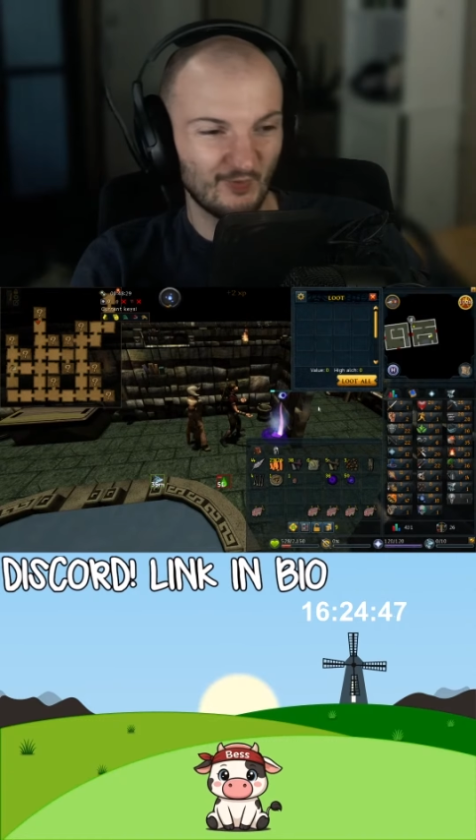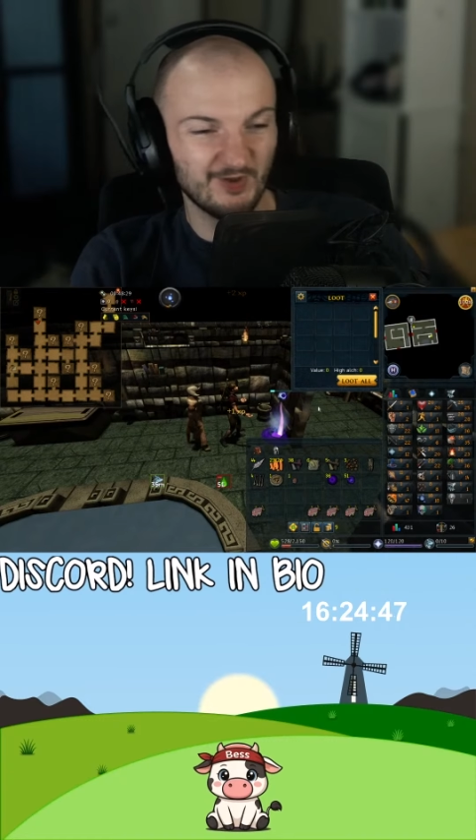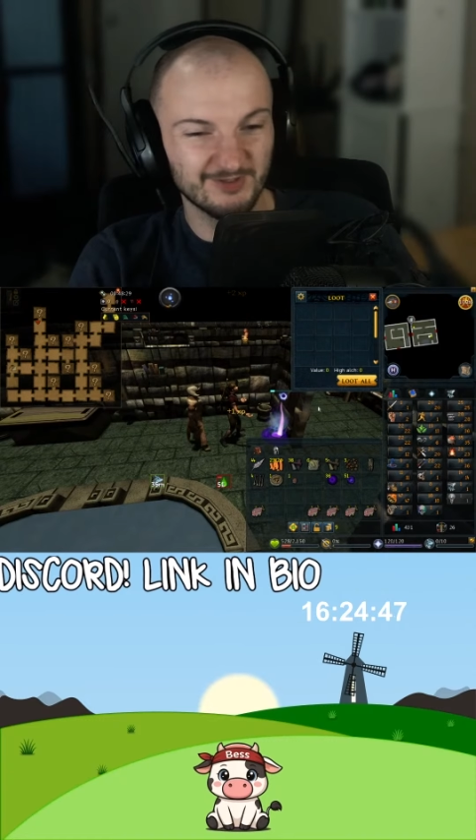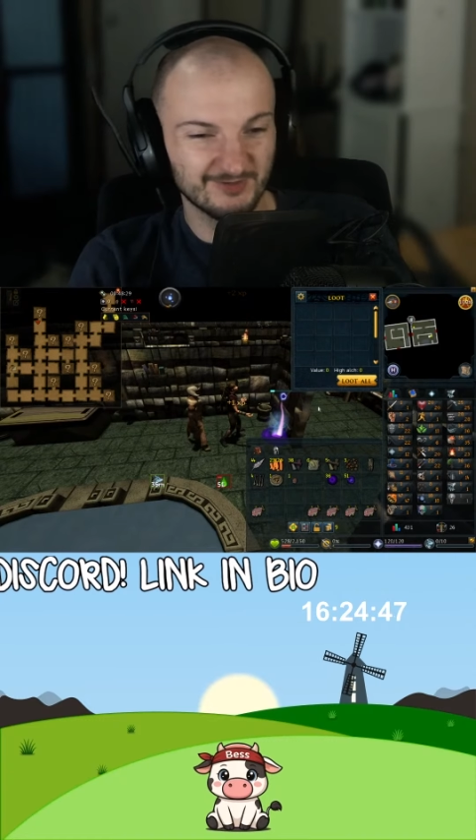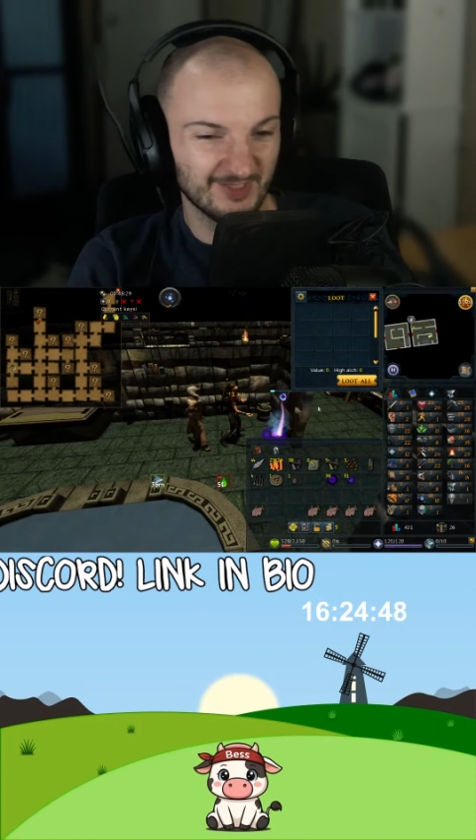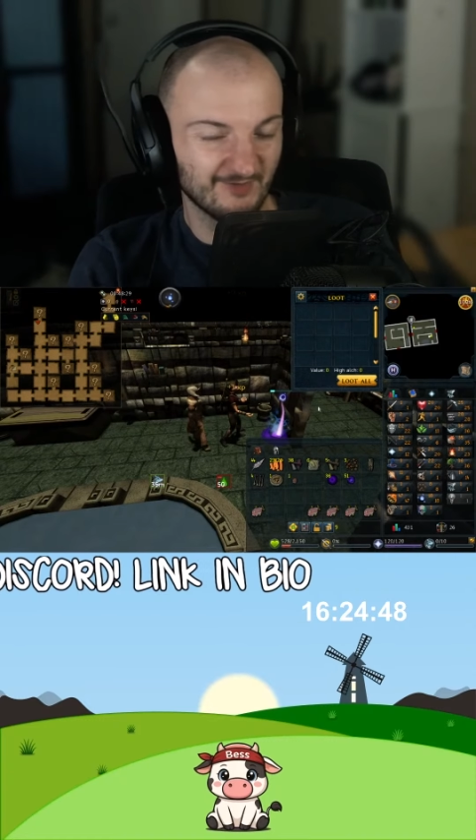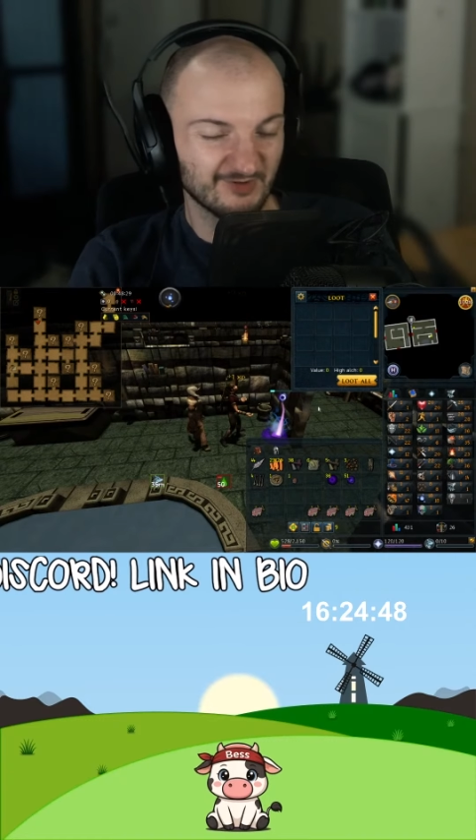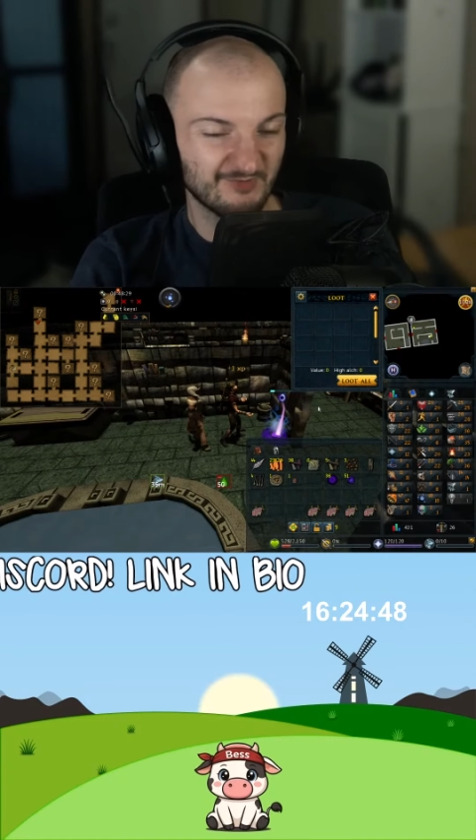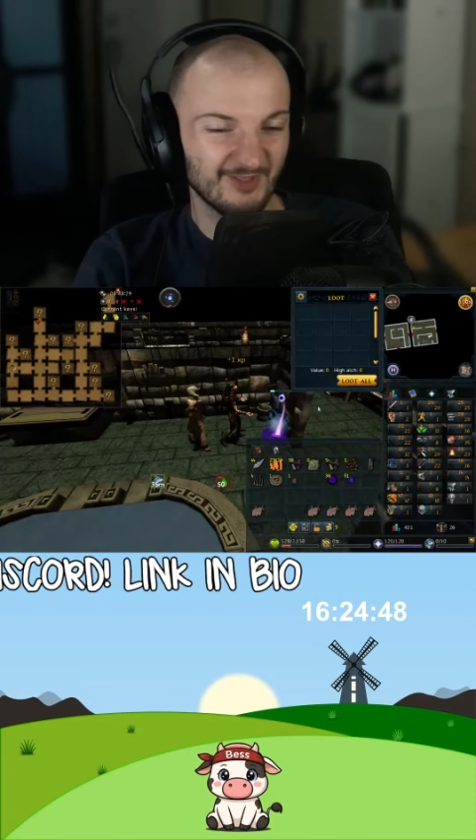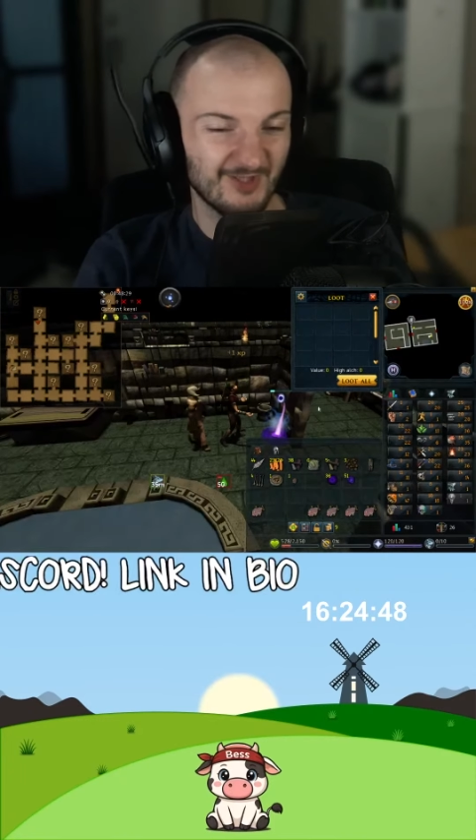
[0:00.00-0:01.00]
Or
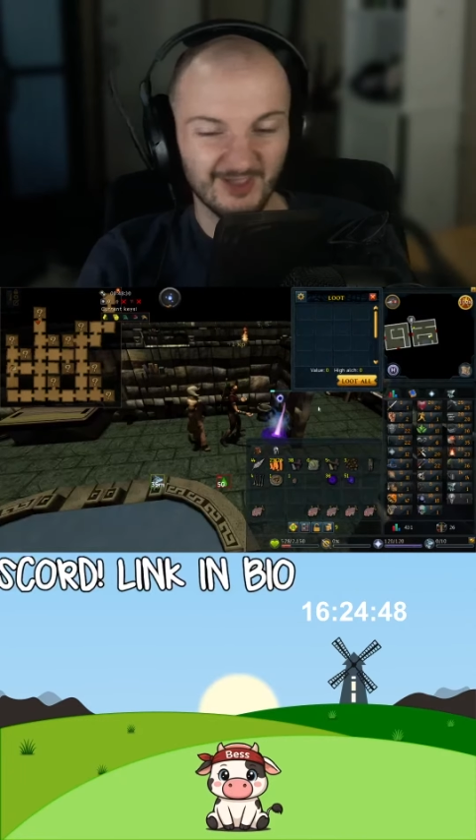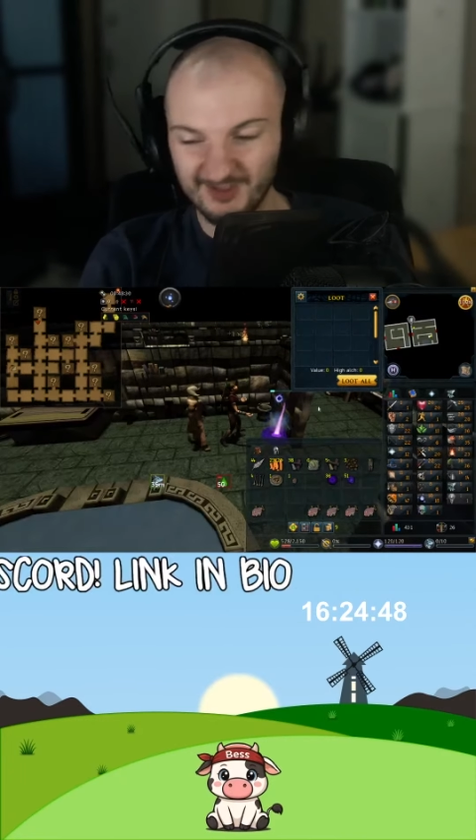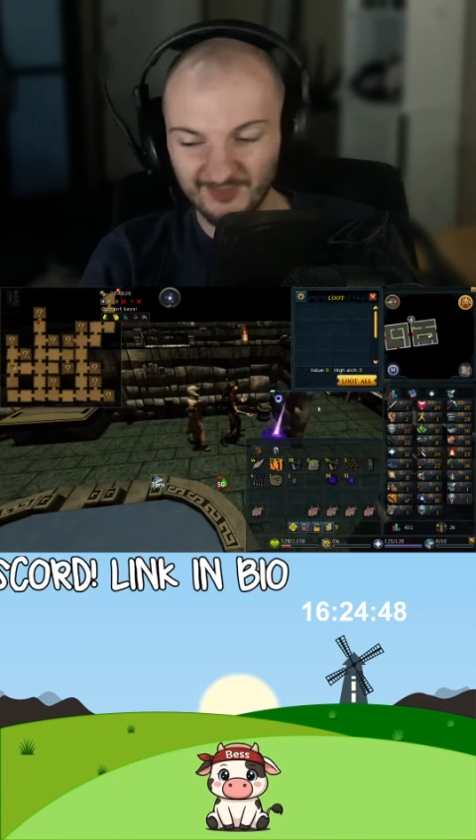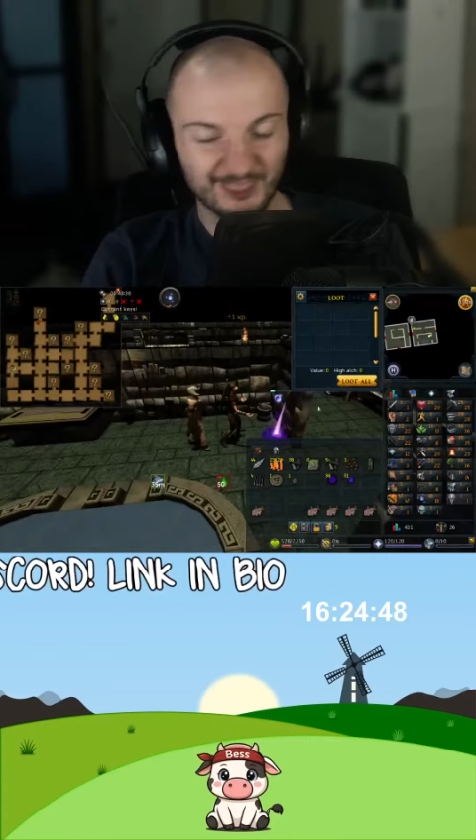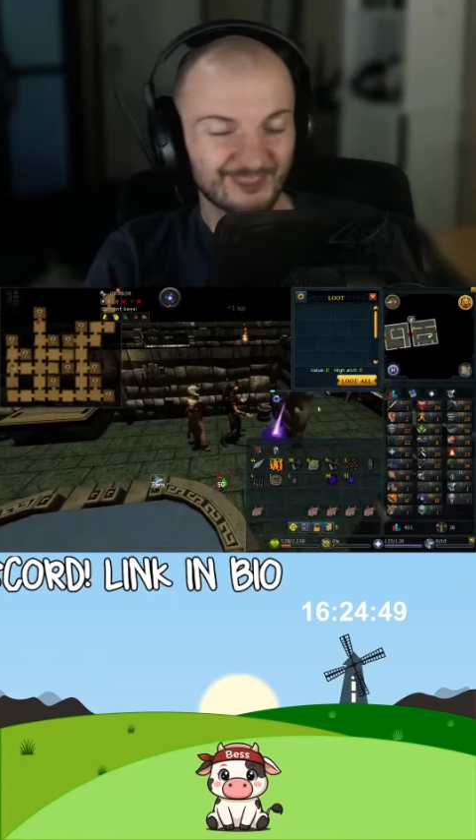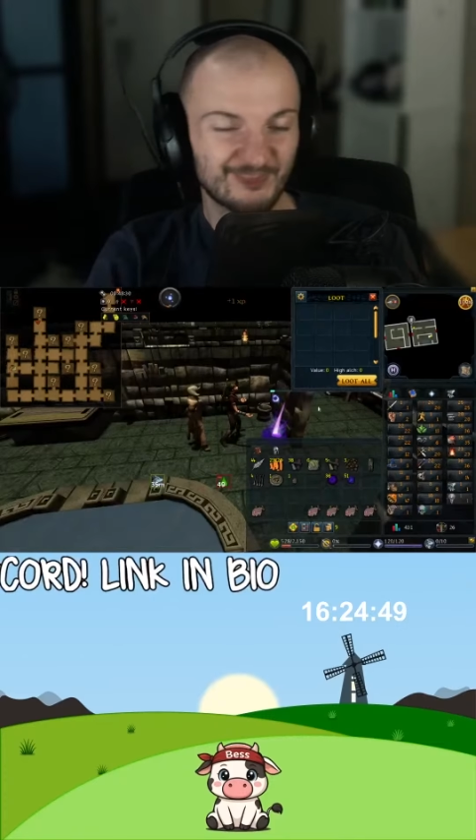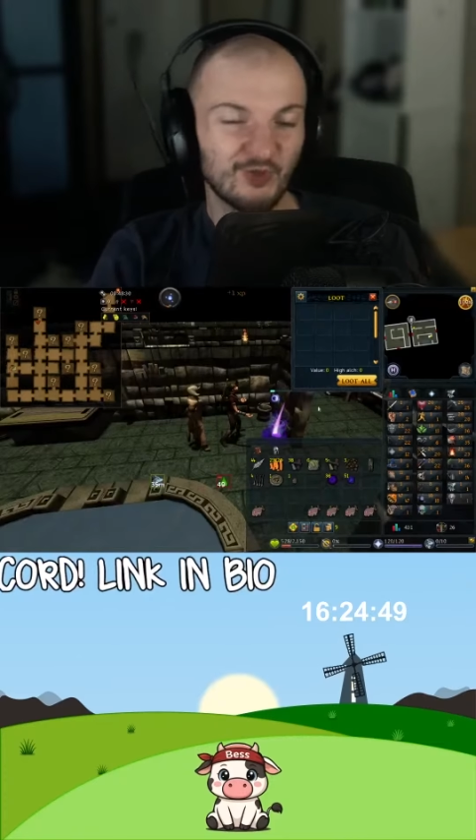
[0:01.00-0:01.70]
not. It depends how many times